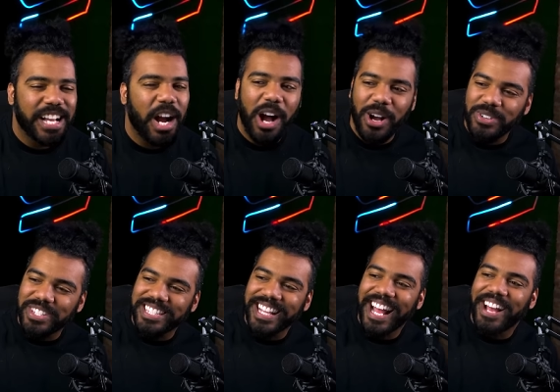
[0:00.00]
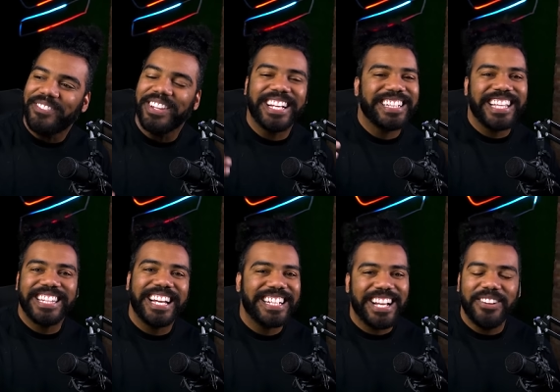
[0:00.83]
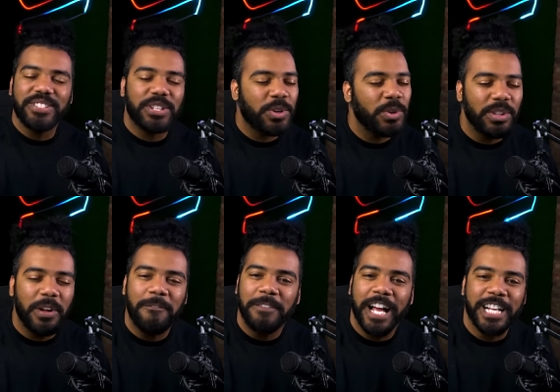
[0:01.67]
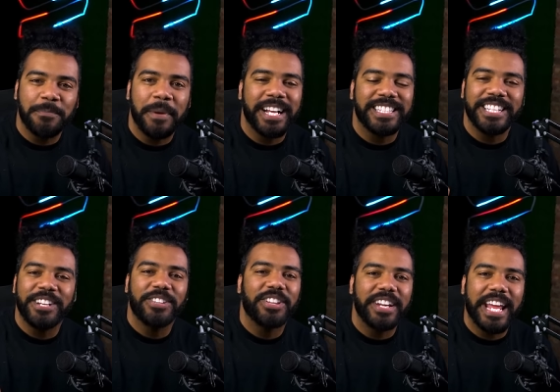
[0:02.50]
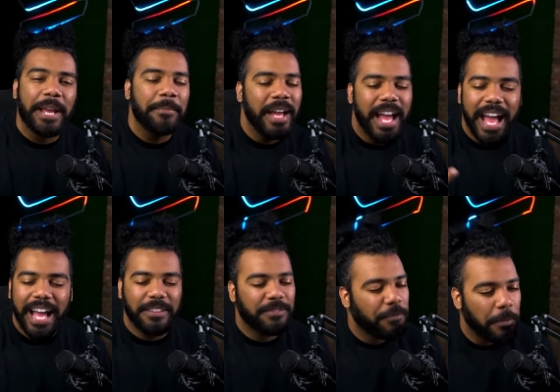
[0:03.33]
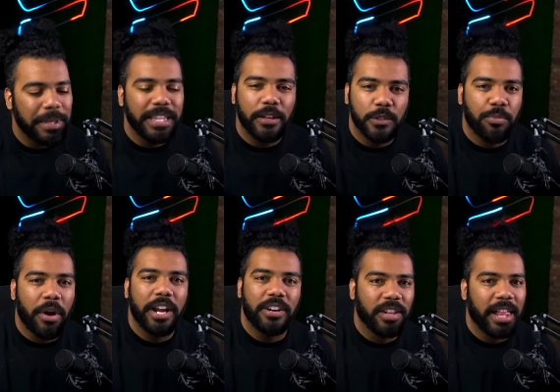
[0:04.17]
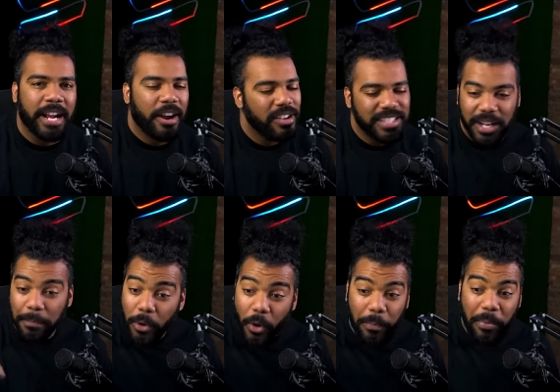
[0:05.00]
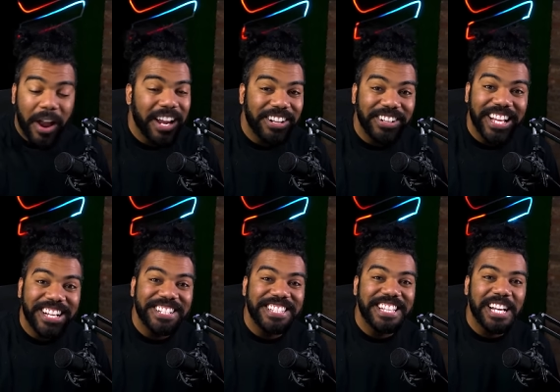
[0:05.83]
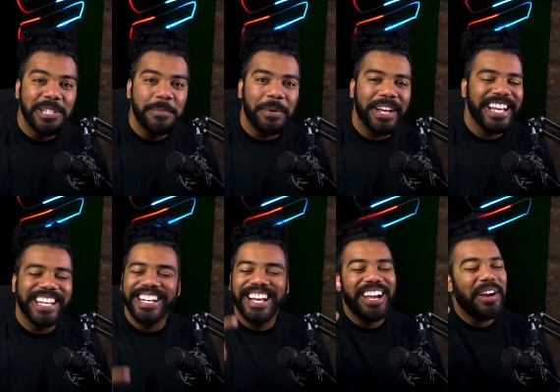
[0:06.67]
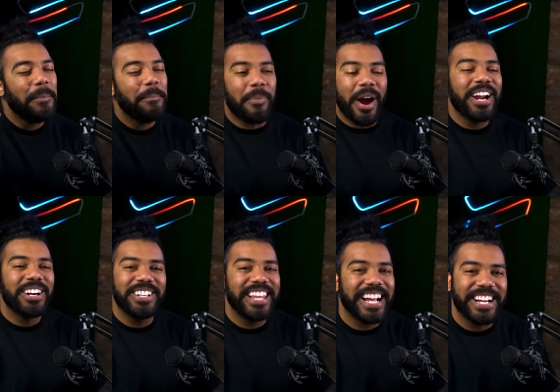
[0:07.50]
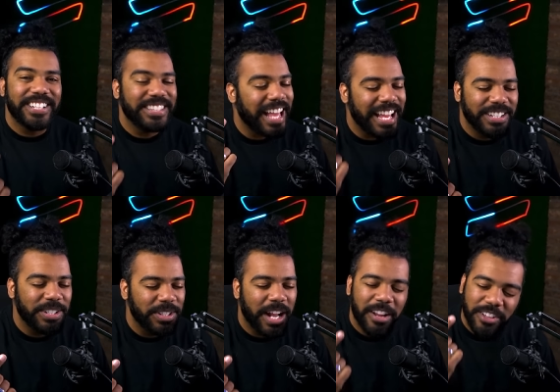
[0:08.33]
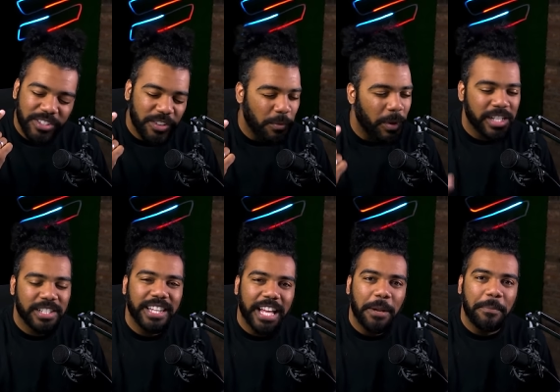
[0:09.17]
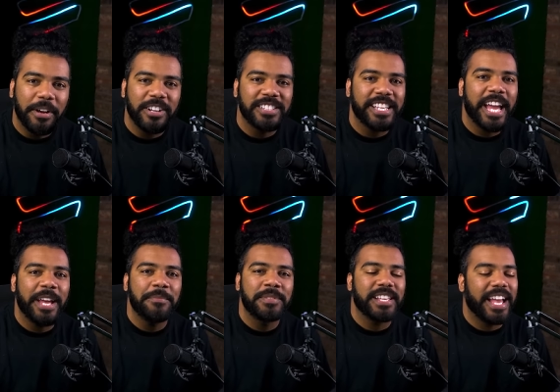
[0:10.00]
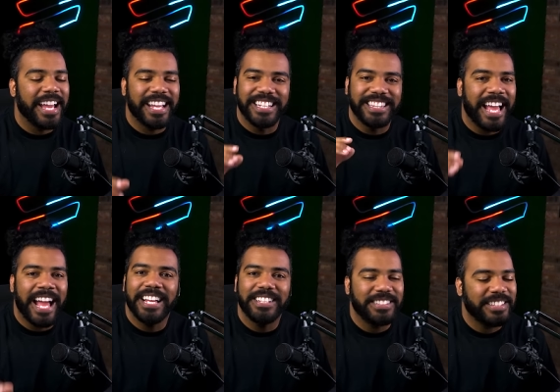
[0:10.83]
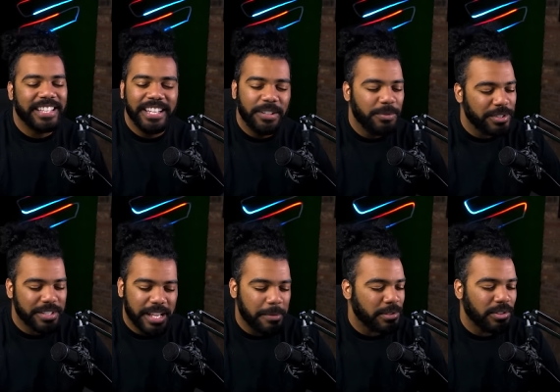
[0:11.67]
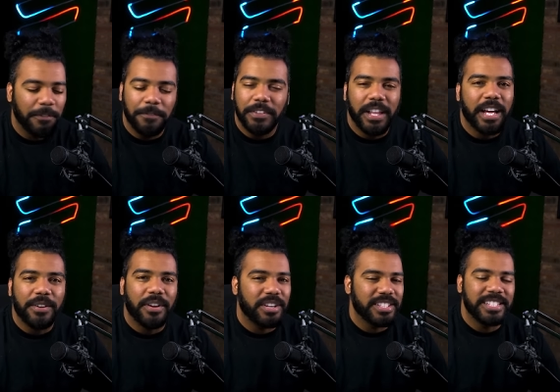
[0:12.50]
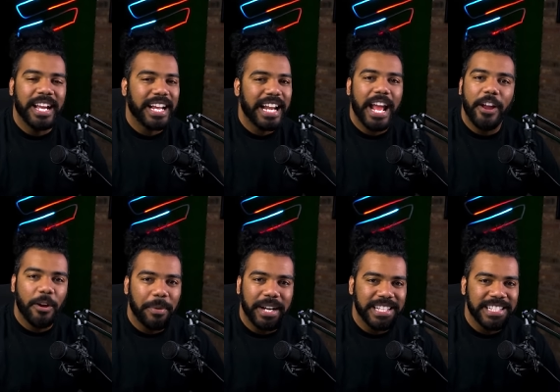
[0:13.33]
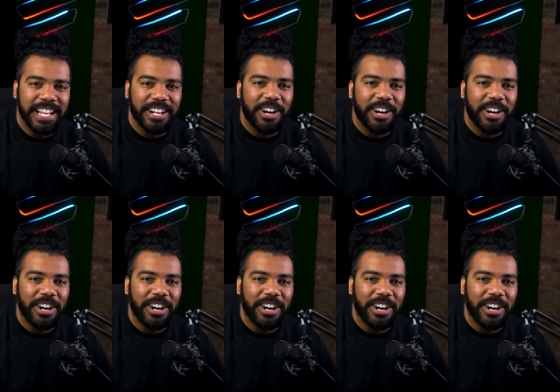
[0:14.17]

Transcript: like? Oh snap! Like that, like that was a cool little flashback to hear their name. Uh, for me, that was Brian Urlacher. I was like, bro, Brian Urlacher's son's playing. Brian Urlacher, that dude, I used to watch a lot of Bears games, and that he was just absolutely flying around, just taking everybody's head